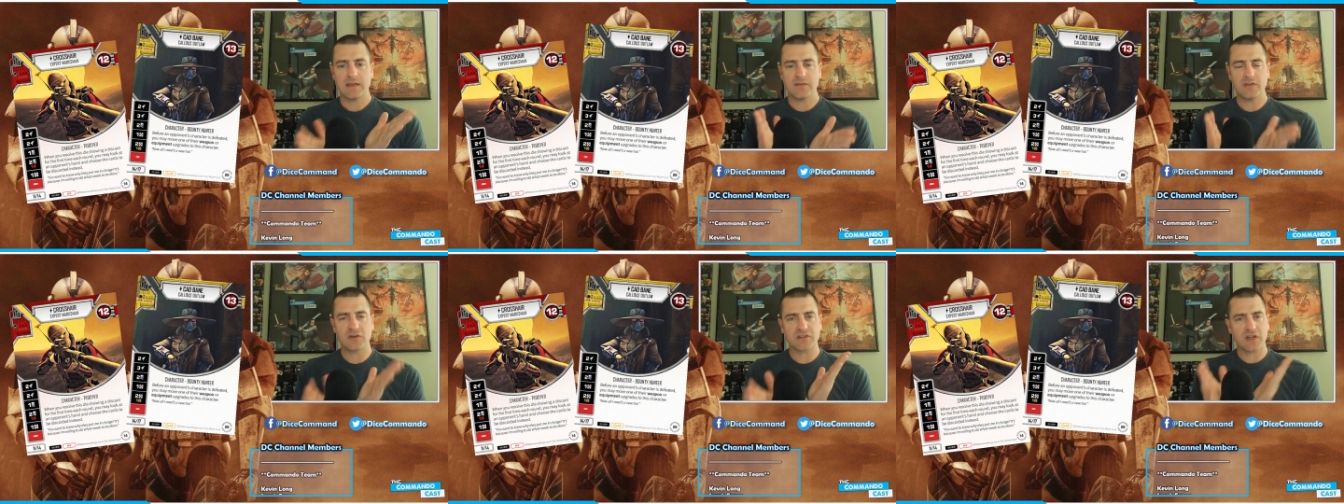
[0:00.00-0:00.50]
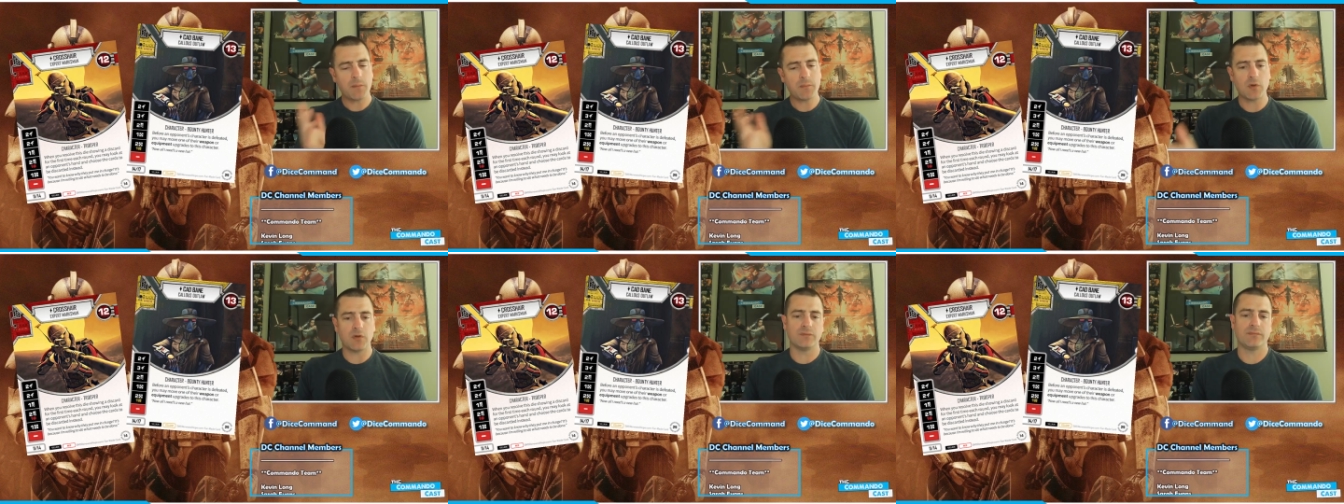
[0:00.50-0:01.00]
there's a
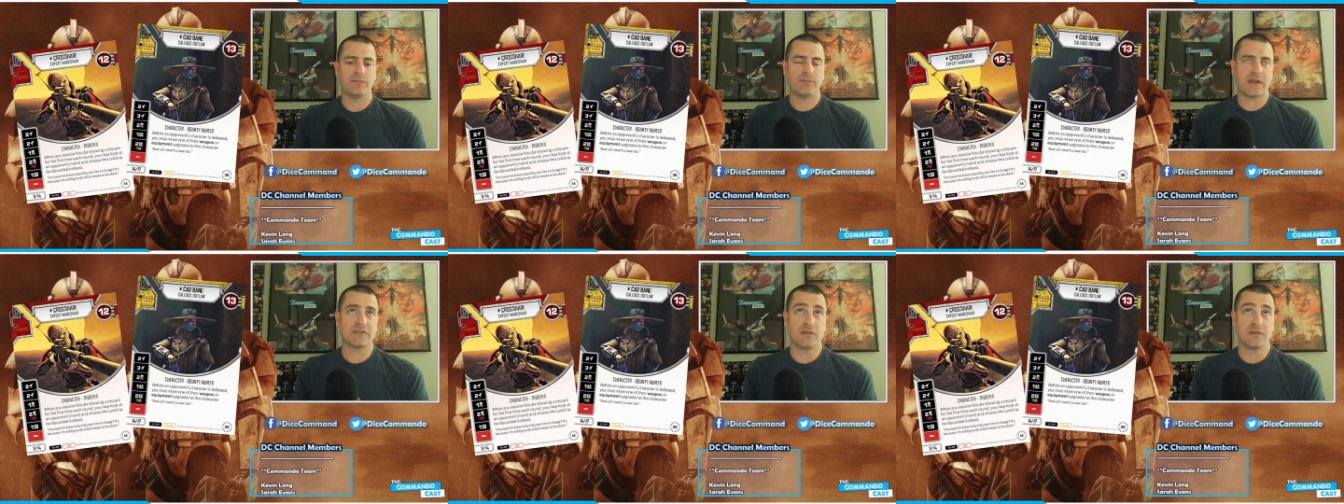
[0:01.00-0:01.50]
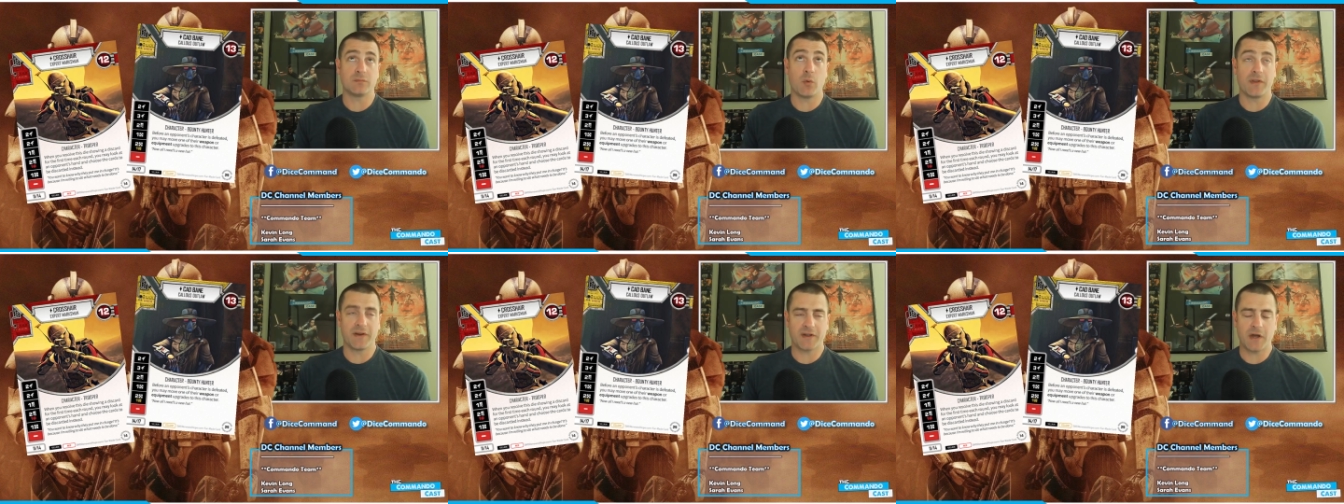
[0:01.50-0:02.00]
couple actually there's more
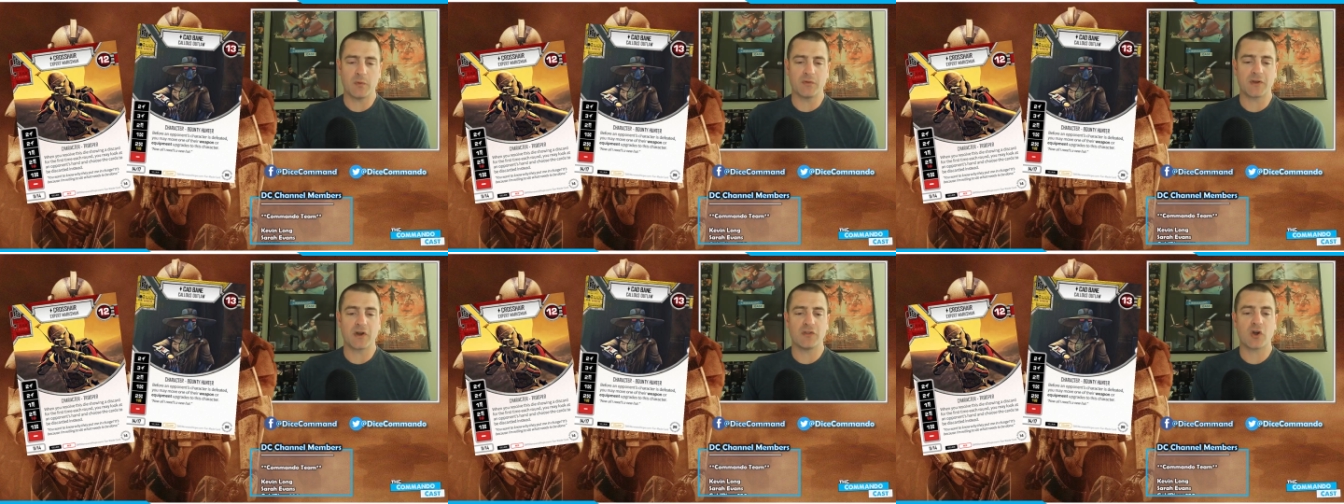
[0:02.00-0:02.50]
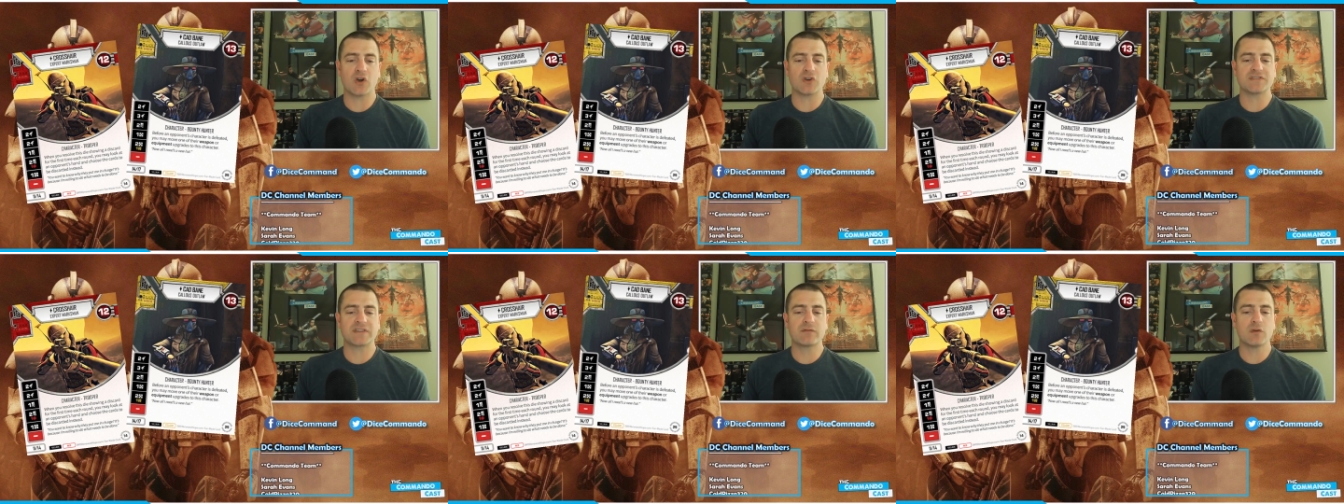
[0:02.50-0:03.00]
than a couple there there are
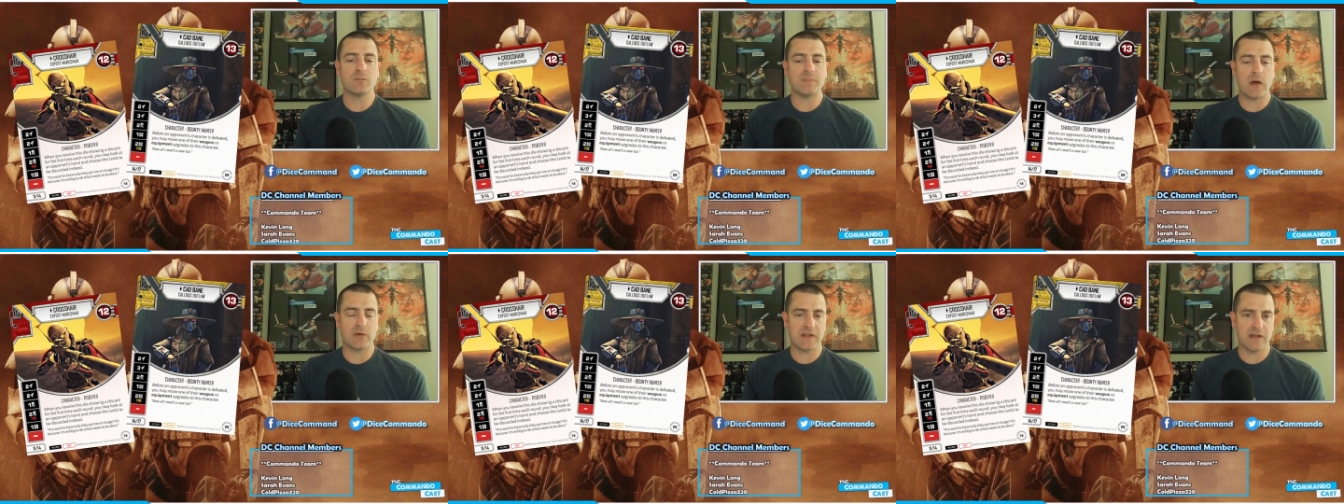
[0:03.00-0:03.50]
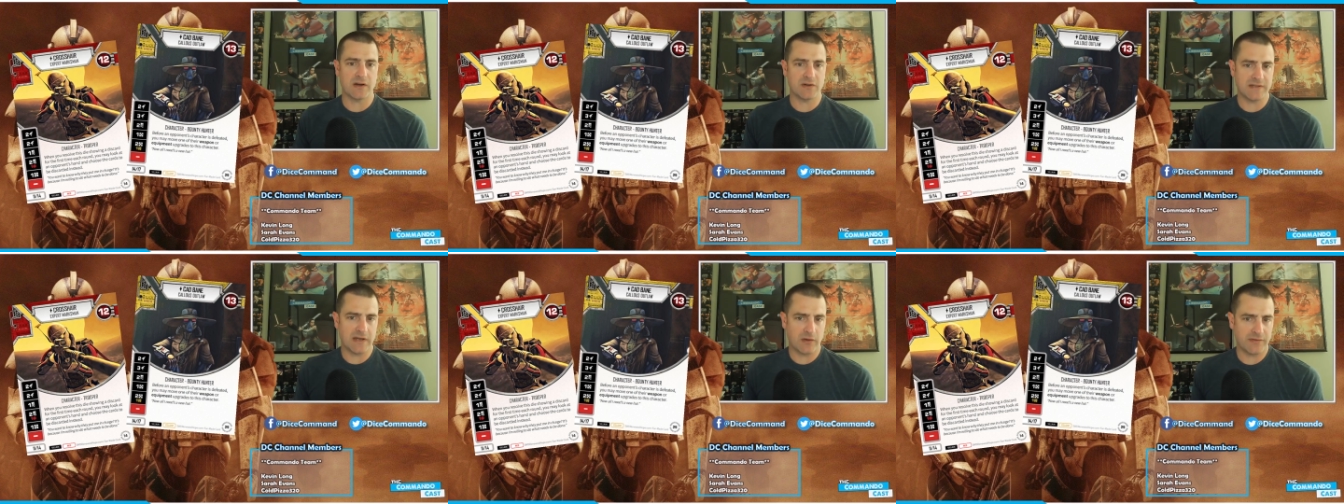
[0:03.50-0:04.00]
several bounty
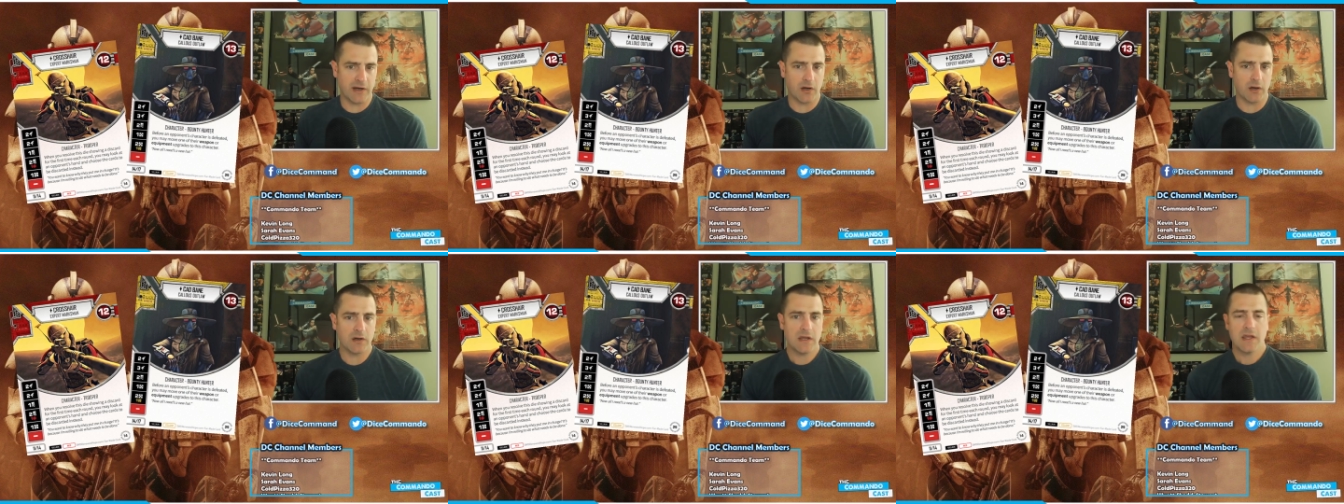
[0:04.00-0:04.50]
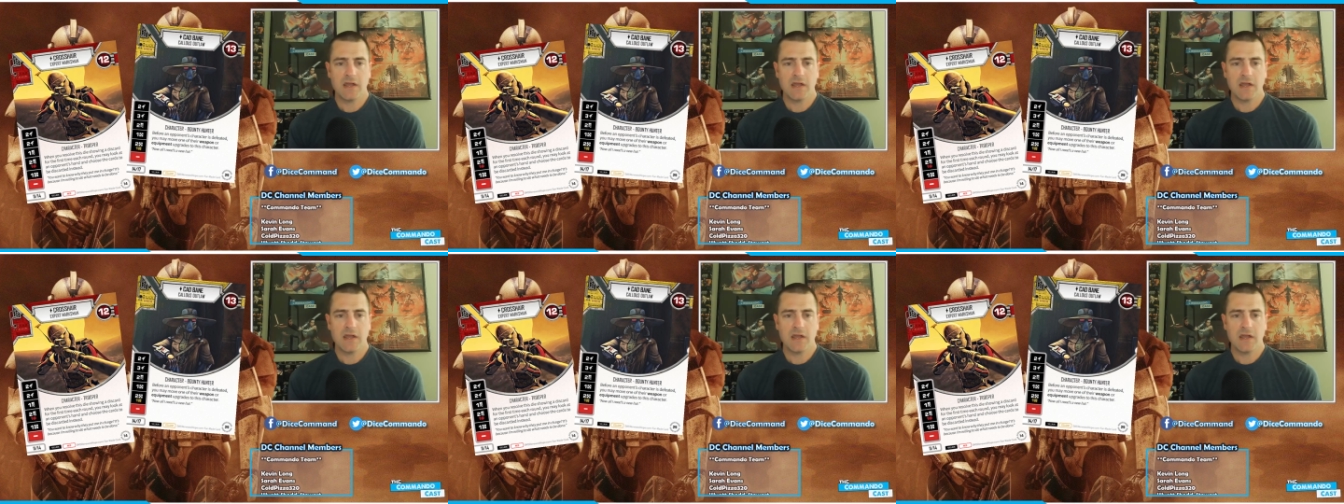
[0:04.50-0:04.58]
hunters out there